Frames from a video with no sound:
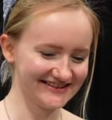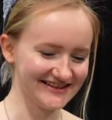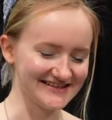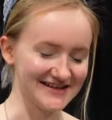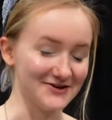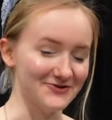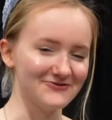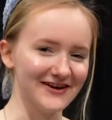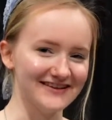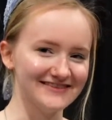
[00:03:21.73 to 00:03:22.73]
because they
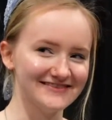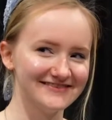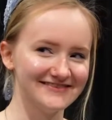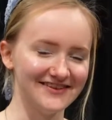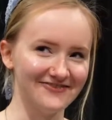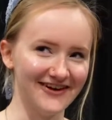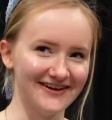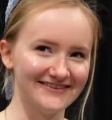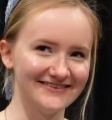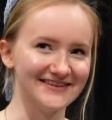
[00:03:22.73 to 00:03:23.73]
couldn't find the
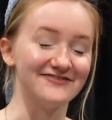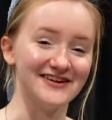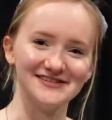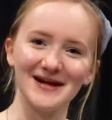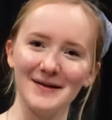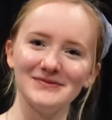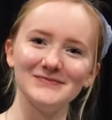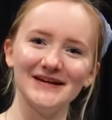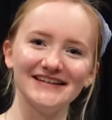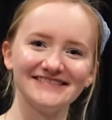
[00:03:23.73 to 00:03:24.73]
feta. They FaceTimed me.